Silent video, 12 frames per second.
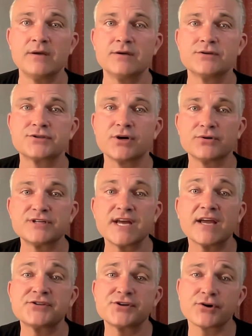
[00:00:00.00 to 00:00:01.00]
So to
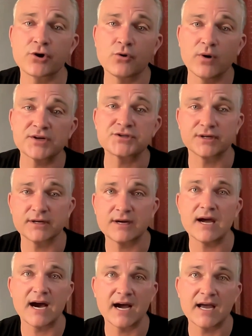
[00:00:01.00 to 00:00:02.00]
answer your
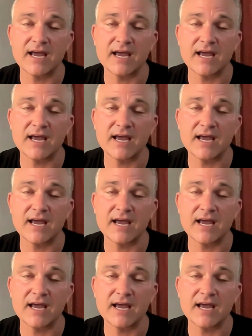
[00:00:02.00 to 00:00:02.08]
question, I,